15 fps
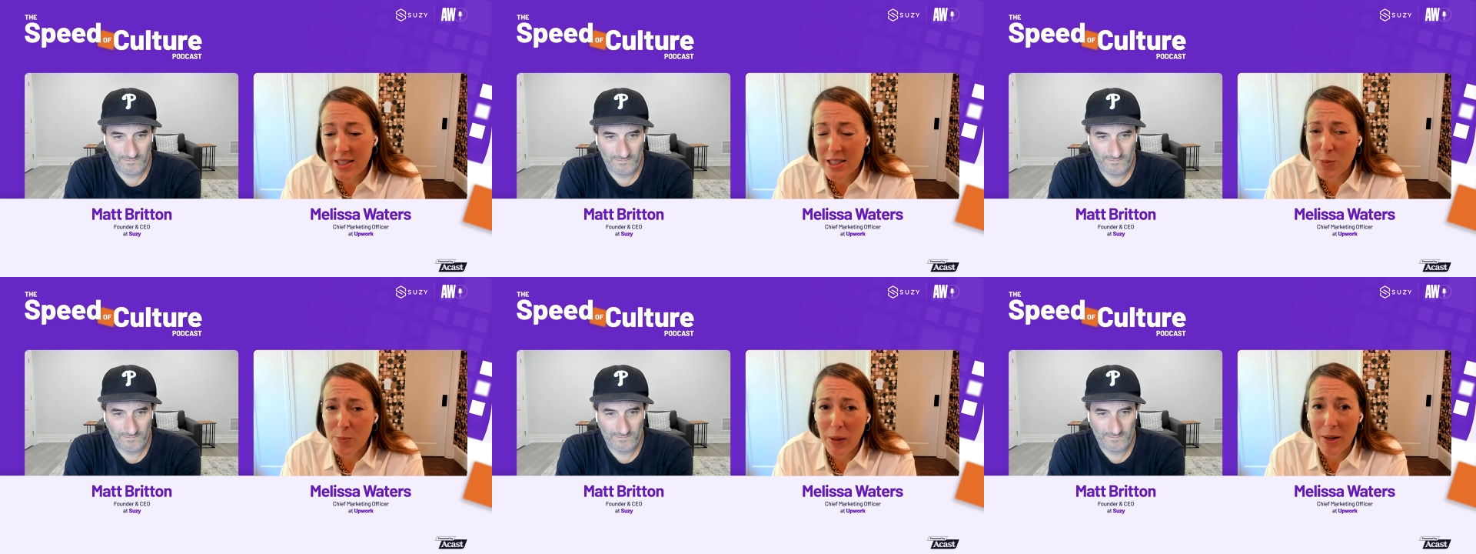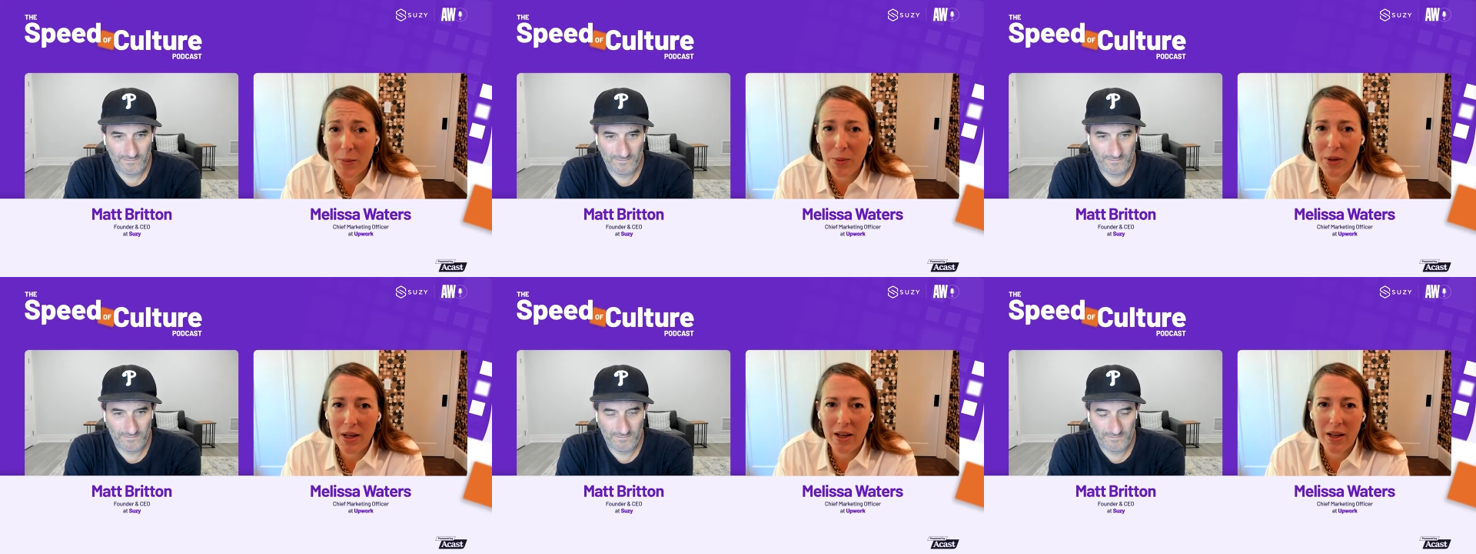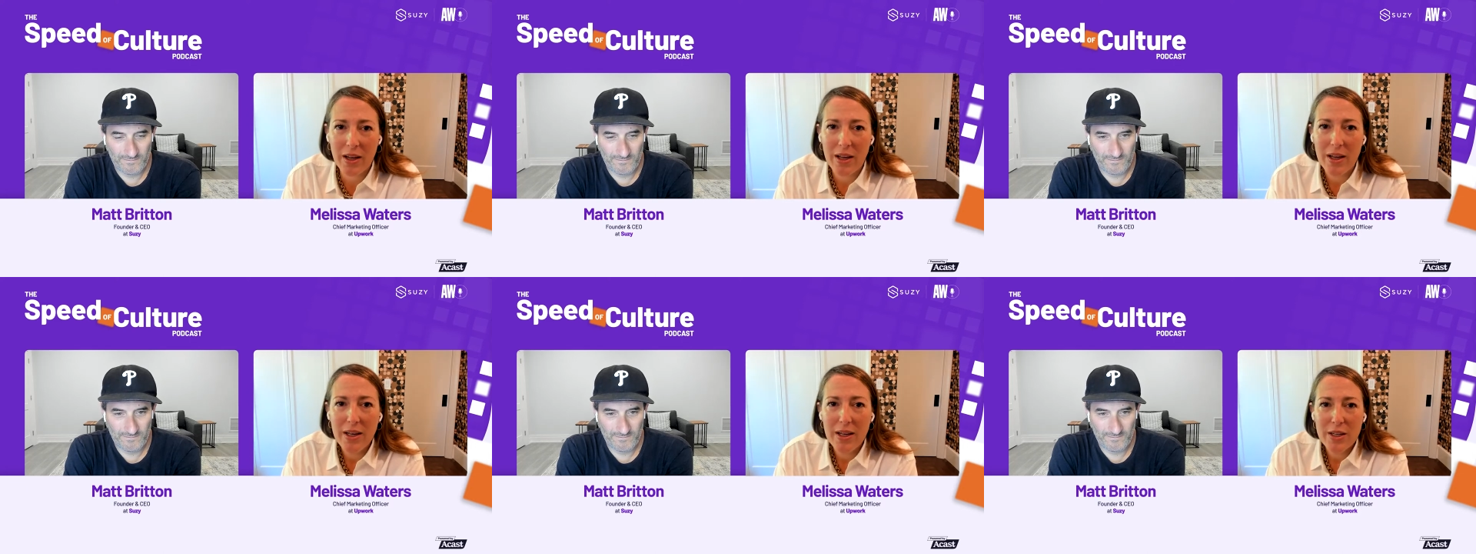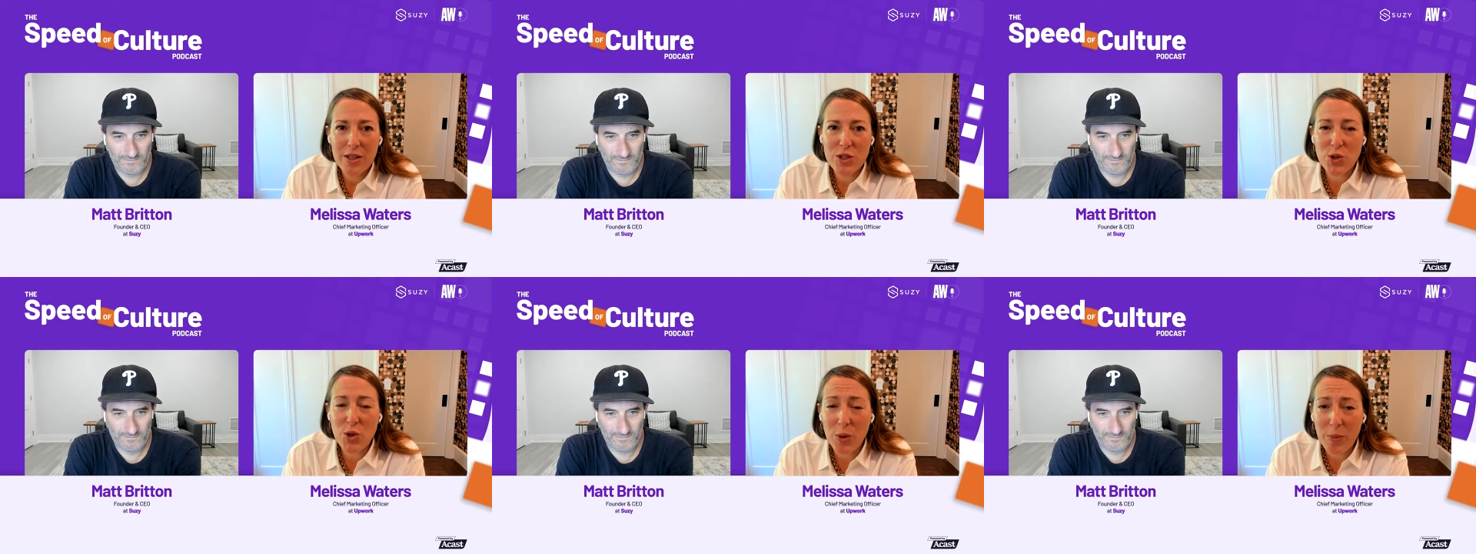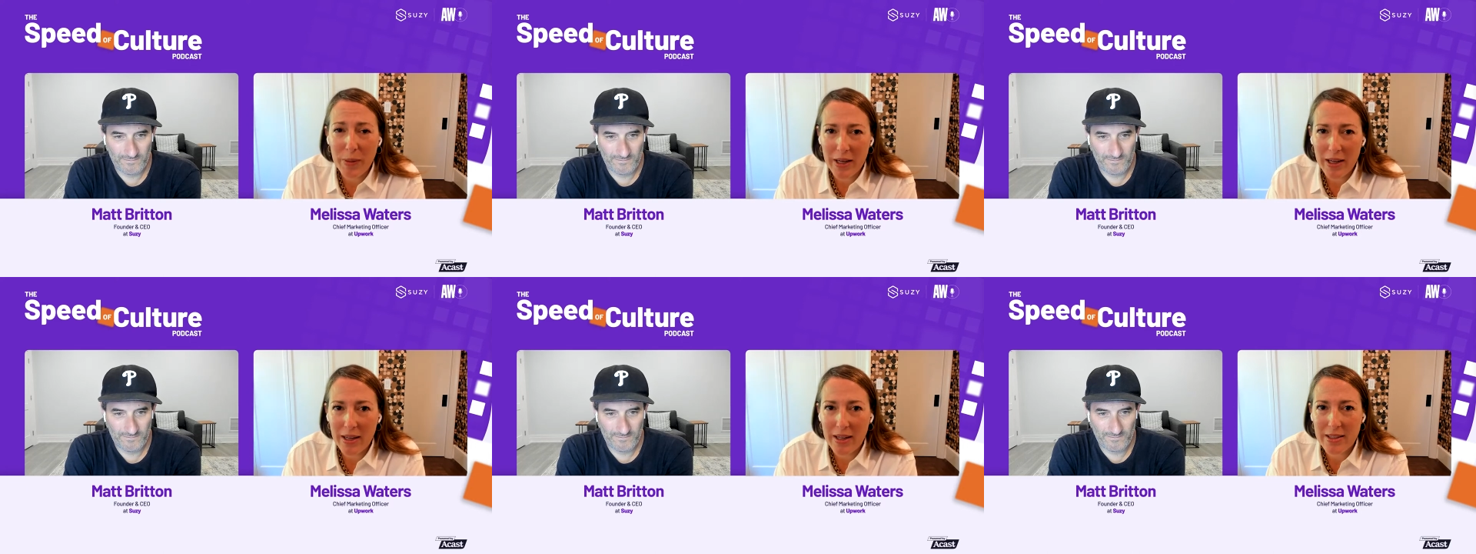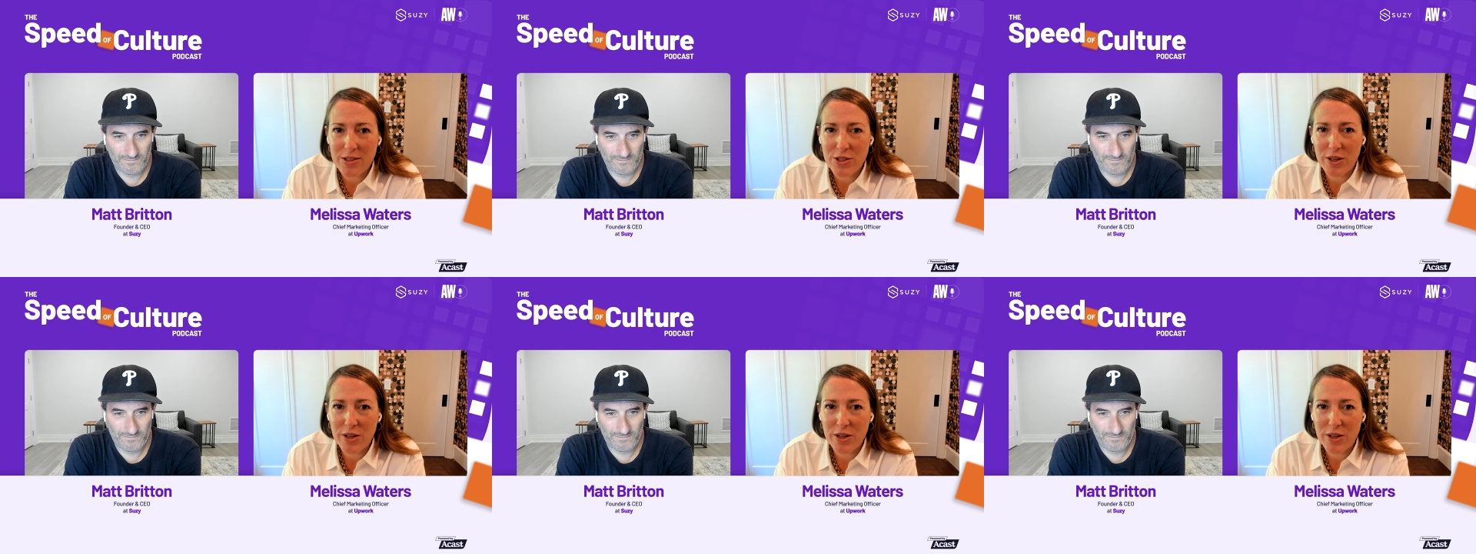Speaker 1: despite being so big and